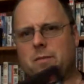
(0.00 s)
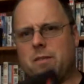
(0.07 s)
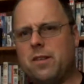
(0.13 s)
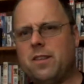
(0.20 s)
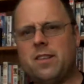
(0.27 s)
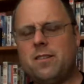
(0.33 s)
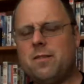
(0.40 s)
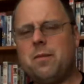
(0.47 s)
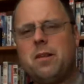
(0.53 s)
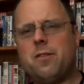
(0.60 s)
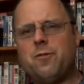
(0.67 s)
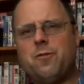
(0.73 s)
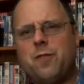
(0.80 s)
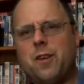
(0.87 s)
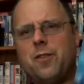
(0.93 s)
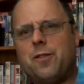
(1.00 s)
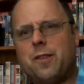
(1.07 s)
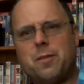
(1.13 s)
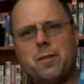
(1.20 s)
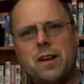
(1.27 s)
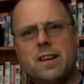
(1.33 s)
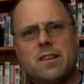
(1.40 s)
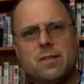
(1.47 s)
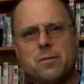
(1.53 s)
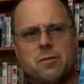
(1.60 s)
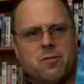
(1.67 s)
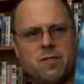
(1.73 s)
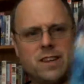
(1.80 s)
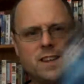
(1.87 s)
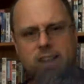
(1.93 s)
plot. It was about 50p or something
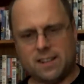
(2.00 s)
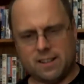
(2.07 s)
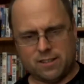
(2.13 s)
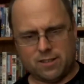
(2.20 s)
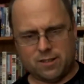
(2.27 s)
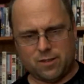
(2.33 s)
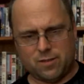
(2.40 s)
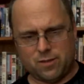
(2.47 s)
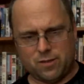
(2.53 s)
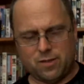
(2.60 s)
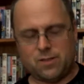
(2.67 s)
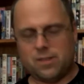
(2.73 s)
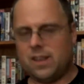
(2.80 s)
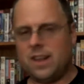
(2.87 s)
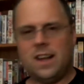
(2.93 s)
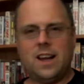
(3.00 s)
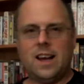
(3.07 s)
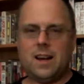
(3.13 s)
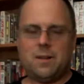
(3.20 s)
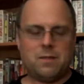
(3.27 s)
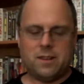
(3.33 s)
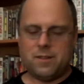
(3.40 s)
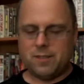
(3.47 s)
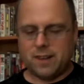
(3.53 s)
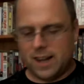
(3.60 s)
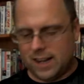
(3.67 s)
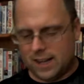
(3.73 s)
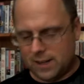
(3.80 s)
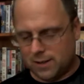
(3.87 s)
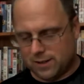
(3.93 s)
ridiculous. So I thought, I'm not even
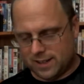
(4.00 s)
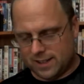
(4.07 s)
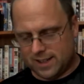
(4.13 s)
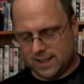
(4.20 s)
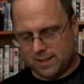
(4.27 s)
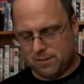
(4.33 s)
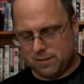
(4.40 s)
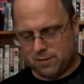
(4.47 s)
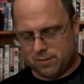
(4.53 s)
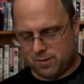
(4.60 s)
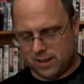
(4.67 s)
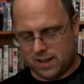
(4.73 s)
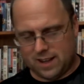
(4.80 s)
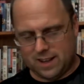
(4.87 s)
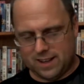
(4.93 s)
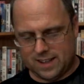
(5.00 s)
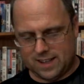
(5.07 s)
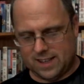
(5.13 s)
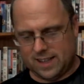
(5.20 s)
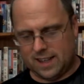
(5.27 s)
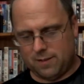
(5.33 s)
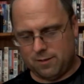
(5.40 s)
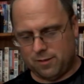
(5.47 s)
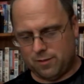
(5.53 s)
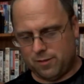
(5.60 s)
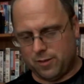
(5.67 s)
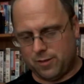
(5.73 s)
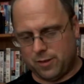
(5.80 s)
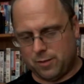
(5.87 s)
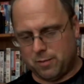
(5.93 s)
arguing. Have your
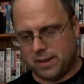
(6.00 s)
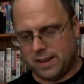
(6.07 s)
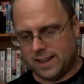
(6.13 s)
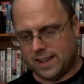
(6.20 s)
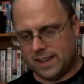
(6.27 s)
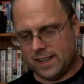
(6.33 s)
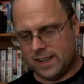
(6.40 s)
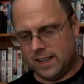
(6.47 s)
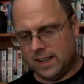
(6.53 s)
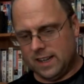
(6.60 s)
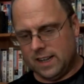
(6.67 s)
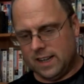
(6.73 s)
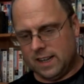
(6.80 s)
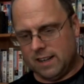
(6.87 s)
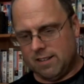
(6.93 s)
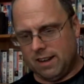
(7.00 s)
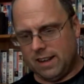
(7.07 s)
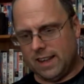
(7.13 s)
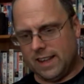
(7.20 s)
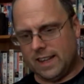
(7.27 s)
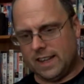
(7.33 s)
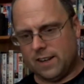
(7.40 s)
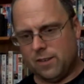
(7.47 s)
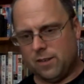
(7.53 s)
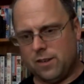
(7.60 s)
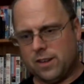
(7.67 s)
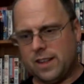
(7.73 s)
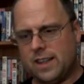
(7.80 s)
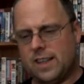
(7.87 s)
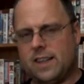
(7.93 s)
50p. Right, there you go. All
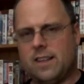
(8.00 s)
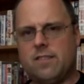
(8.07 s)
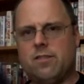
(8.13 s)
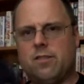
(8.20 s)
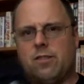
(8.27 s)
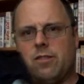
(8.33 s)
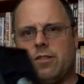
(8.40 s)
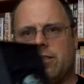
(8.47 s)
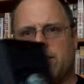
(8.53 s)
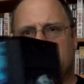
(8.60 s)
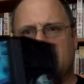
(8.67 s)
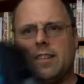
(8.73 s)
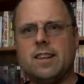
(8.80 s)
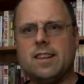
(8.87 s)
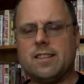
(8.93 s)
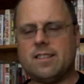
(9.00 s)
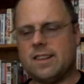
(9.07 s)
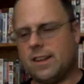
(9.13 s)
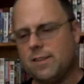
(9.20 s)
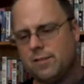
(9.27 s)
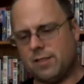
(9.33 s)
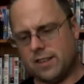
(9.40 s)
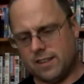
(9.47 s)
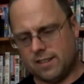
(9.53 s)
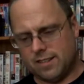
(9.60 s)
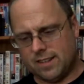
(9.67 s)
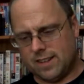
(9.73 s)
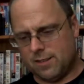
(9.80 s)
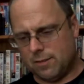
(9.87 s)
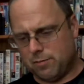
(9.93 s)
the instructions and disc and everything's
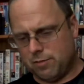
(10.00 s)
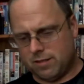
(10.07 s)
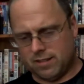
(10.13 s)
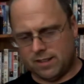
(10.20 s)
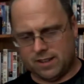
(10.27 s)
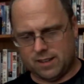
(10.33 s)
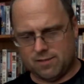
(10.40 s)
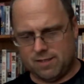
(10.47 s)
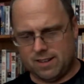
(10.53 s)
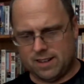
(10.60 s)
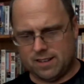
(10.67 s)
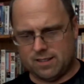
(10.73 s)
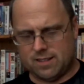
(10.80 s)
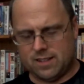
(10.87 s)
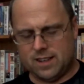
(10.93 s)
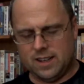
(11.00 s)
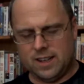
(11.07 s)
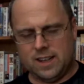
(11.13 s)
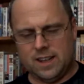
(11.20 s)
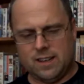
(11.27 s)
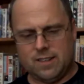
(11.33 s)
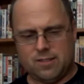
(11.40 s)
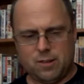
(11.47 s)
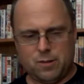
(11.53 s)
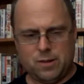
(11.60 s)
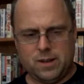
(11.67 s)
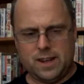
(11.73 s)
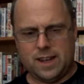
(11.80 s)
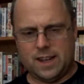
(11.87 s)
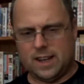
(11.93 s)
there, all present and correct. So
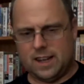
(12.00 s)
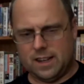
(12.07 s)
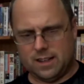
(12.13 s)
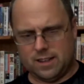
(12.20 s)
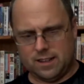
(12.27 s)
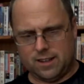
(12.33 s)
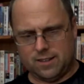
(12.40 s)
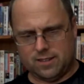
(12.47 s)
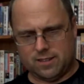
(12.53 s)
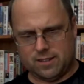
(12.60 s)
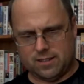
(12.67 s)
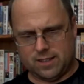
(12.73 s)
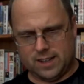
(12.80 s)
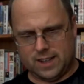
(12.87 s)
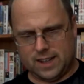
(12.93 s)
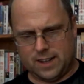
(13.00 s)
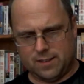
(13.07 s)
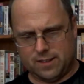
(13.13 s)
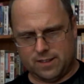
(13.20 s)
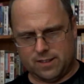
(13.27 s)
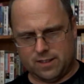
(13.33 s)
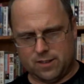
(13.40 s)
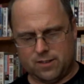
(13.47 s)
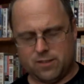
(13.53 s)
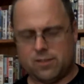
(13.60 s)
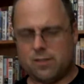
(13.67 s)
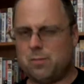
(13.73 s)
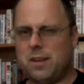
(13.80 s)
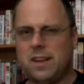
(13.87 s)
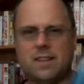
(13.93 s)
yeah, I'd like to see how this goes
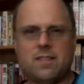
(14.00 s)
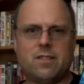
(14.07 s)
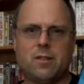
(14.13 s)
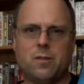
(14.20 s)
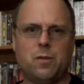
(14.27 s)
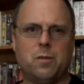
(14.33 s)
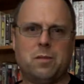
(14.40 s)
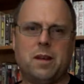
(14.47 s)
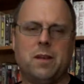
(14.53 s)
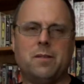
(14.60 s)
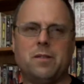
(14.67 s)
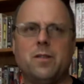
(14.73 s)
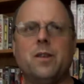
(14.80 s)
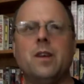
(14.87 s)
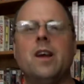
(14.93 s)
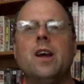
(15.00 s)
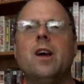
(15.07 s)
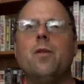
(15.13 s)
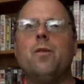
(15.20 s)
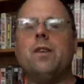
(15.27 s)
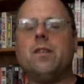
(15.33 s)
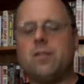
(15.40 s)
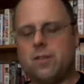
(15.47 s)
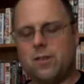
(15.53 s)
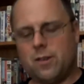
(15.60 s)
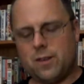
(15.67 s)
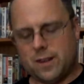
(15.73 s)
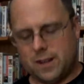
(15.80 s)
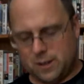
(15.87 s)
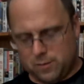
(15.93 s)
because the PS2 will be able to. We're
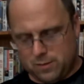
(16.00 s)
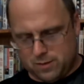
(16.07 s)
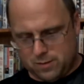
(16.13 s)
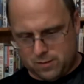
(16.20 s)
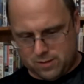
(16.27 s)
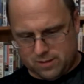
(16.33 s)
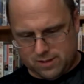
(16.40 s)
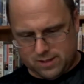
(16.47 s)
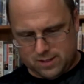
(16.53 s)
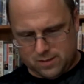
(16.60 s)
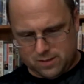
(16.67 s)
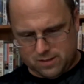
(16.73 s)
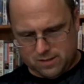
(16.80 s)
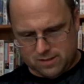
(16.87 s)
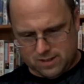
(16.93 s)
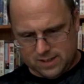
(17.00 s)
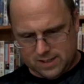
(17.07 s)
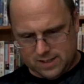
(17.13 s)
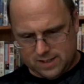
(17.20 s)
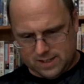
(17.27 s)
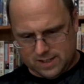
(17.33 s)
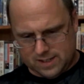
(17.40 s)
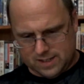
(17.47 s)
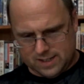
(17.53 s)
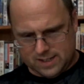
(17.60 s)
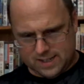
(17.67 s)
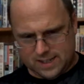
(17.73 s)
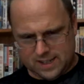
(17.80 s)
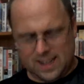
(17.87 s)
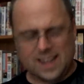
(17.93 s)
talking. What's the
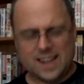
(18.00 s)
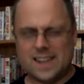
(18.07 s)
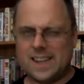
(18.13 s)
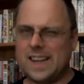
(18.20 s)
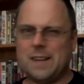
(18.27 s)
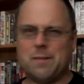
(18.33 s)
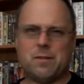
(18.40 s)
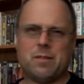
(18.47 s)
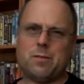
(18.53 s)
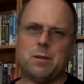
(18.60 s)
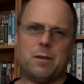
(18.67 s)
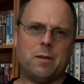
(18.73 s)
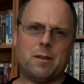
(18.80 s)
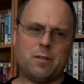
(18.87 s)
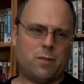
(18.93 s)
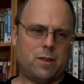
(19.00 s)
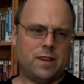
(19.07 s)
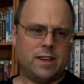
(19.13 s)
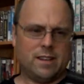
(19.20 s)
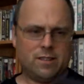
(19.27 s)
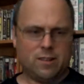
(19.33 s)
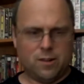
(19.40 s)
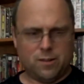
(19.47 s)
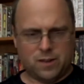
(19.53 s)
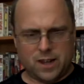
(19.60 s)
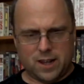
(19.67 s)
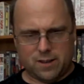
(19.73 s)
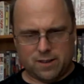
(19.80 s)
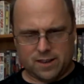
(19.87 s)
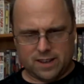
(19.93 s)
arcade? The arcade must be about 20 years old
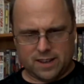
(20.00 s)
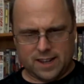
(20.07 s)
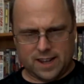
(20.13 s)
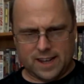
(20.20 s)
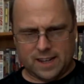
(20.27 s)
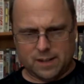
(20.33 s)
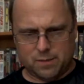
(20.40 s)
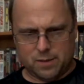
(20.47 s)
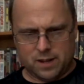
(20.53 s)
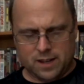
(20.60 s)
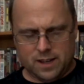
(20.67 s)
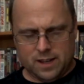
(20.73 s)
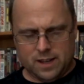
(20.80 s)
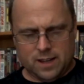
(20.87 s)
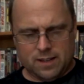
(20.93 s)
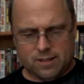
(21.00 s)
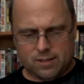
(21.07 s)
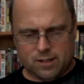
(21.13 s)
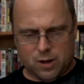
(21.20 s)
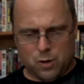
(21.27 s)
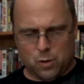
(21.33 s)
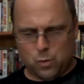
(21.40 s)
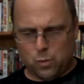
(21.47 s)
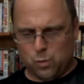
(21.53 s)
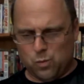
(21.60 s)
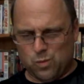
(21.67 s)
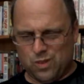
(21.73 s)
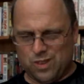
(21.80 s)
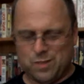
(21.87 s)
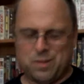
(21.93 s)
now. The game. So
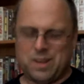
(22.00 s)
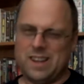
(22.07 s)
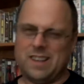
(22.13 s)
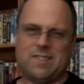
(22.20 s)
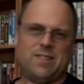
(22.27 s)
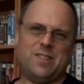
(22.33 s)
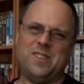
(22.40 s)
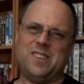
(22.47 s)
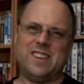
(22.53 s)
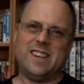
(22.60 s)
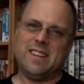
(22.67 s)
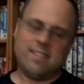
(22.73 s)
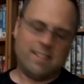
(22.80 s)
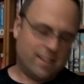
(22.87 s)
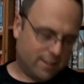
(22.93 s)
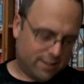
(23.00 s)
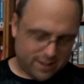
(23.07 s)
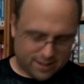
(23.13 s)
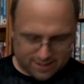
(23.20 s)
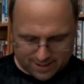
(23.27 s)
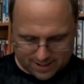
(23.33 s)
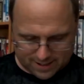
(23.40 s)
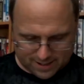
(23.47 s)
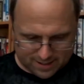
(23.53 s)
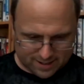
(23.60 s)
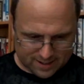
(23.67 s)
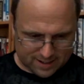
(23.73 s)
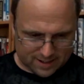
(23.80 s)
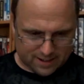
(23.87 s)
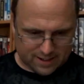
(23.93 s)
the PS2 could easily do this kind of
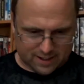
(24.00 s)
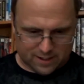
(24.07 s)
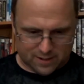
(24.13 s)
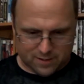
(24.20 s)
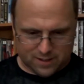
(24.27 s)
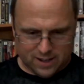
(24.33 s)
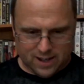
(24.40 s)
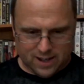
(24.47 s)
thing, you know.